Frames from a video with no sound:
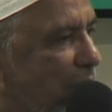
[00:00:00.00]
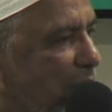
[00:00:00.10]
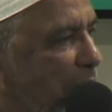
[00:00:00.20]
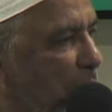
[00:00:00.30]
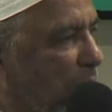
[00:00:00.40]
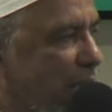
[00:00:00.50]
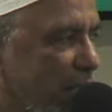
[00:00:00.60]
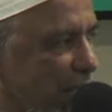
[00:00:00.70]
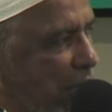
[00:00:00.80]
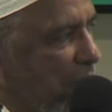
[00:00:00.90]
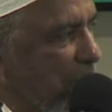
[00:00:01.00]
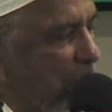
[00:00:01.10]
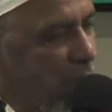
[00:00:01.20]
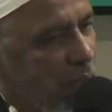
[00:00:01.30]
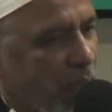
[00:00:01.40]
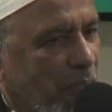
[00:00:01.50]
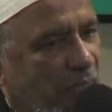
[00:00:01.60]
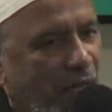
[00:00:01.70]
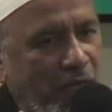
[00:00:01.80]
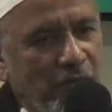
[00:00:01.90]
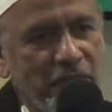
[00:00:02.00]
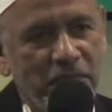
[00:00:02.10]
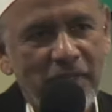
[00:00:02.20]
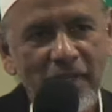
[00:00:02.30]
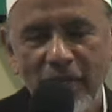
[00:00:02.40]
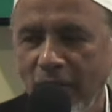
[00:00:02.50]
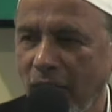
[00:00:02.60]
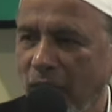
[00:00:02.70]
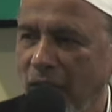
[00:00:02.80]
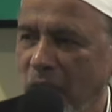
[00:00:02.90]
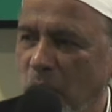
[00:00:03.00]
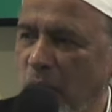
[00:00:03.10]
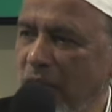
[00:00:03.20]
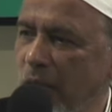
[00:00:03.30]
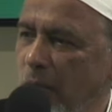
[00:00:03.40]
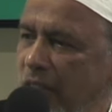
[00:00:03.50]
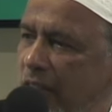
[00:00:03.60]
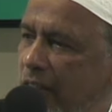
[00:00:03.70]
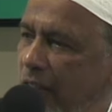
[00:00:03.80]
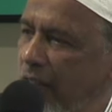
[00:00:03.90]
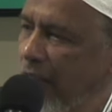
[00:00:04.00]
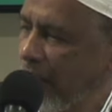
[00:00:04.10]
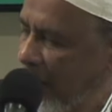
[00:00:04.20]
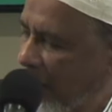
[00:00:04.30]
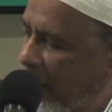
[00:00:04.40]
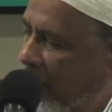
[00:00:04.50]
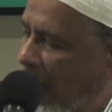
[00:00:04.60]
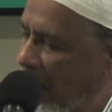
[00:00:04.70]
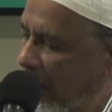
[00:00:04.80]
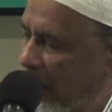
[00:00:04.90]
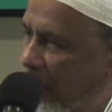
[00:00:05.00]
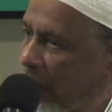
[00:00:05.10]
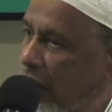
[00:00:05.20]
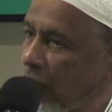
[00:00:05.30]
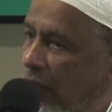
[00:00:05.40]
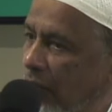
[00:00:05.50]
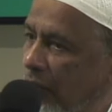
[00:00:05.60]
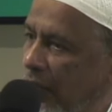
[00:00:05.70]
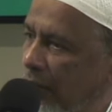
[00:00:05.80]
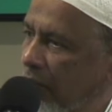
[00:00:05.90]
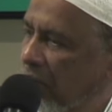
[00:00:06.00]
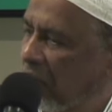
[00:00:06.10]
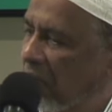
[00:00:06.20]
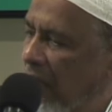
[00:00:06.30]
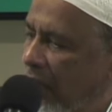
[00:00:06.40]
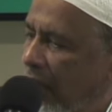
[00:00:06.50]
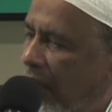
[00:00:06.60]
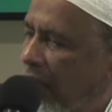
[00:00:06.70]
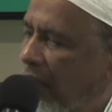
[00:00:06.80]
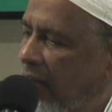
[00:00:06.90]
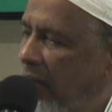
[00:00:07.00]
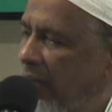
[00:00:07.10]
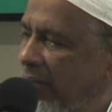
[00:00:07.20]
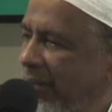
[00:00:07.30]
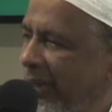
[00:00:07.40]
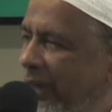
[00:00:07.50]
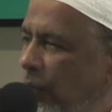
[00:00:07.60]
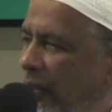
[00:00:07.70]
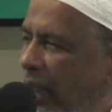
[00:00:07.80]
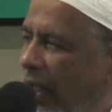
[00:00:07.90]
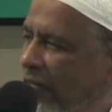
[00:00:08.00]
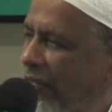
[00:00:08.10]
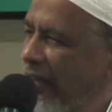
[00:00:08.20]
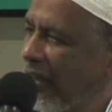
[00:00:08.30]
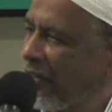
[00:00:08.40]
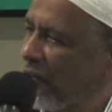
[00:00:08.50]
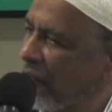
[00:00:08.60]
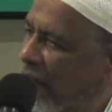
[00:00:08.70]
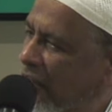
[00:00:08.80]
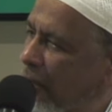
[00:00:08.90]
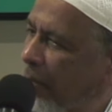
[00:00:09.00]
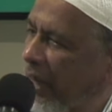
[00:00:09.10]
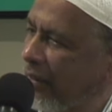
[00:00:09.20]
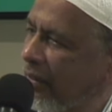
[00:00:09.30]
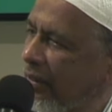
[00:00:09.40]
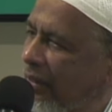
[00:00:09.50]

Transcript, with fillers: the way that people behave. We, we see young children, eh, they don't have that respect.